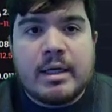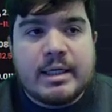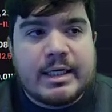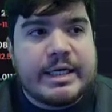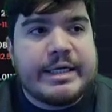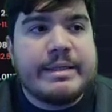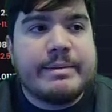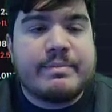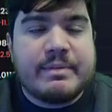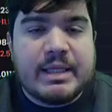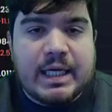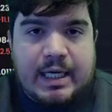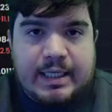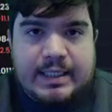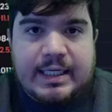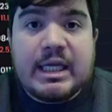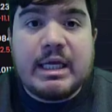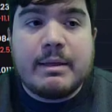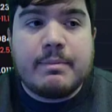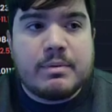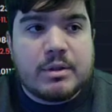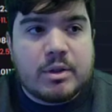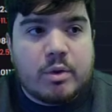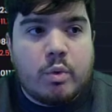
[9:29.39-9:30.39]
keep
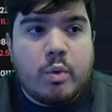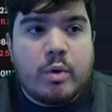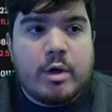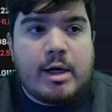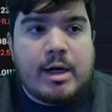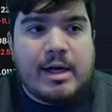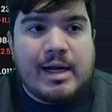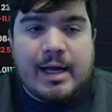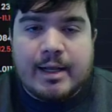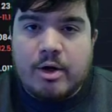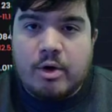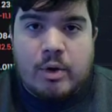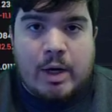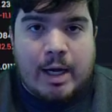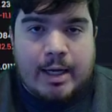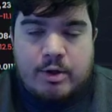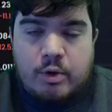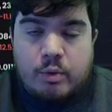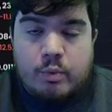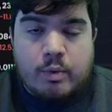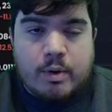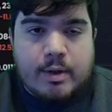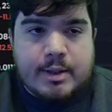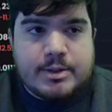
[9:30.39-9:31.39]
liquidity. I
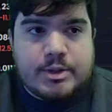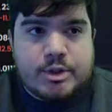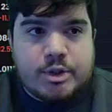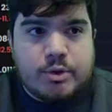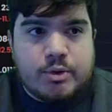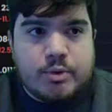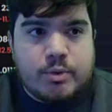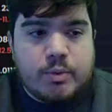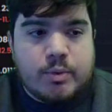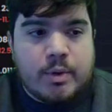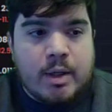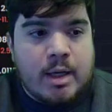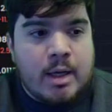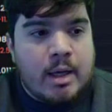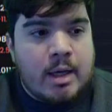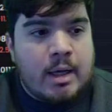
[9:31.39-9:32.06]
don't want to